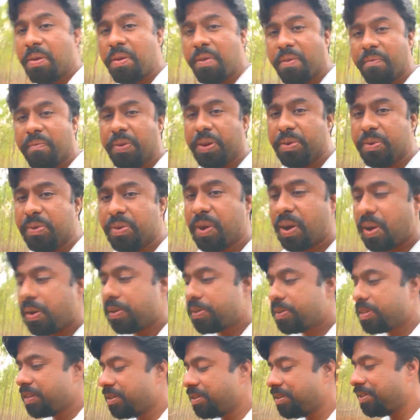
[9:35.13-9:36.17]
We do
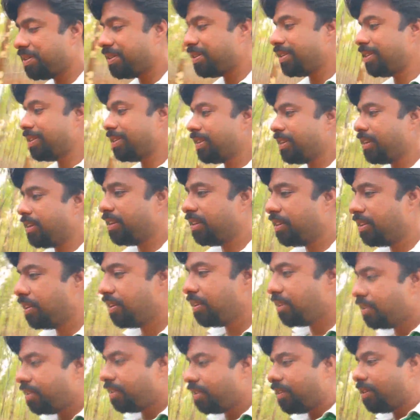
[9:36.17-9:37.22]
not
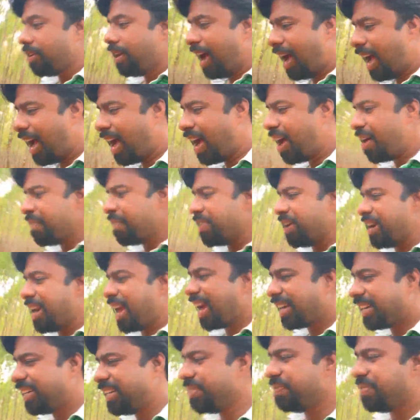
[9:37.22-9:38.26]
have an
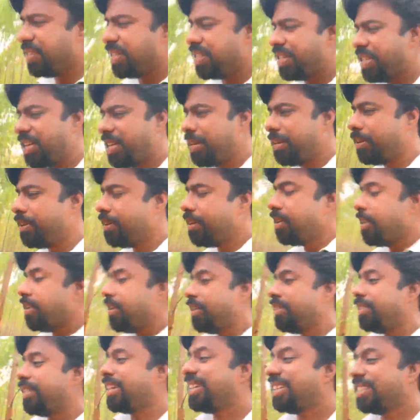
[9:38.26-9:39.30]
activity
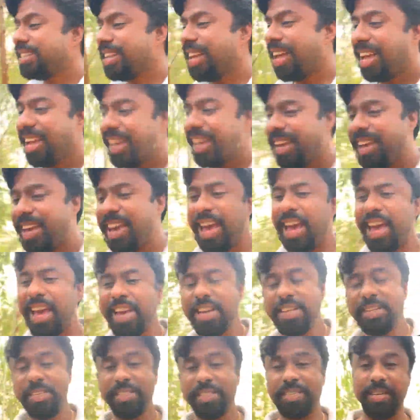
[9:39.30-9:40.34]
that is
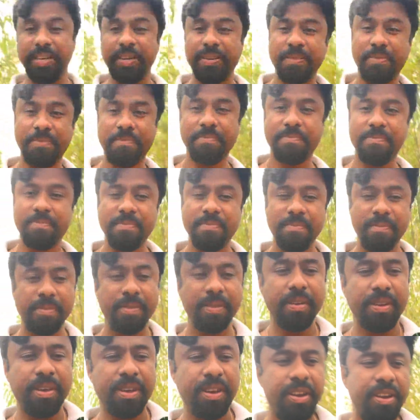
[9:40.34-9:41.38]
engaged
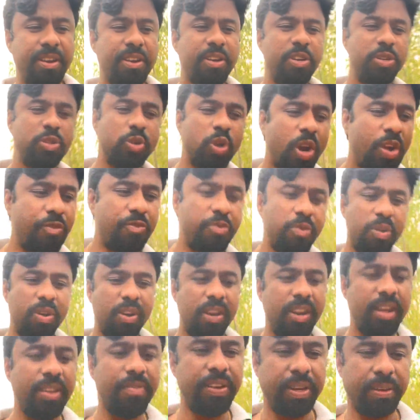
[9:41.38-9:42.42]
in a joyful
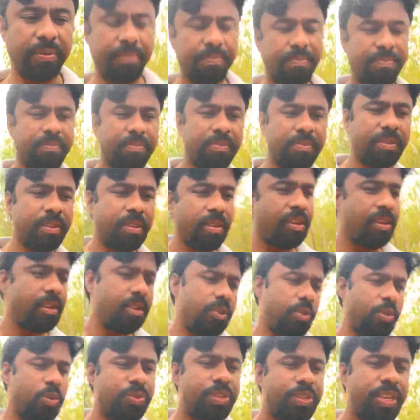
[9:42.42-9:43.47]
living.
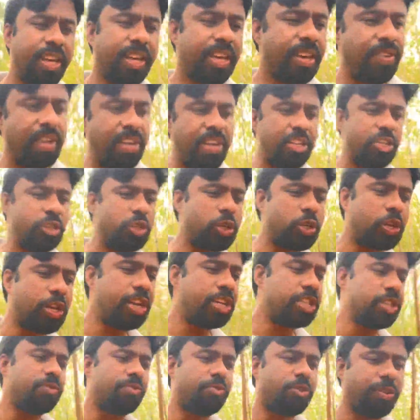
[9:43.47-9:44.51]
You take even
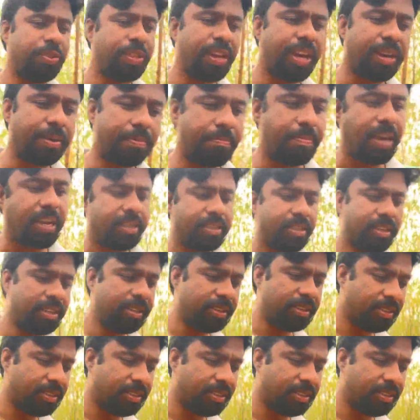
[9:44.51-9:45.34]
education for that matter.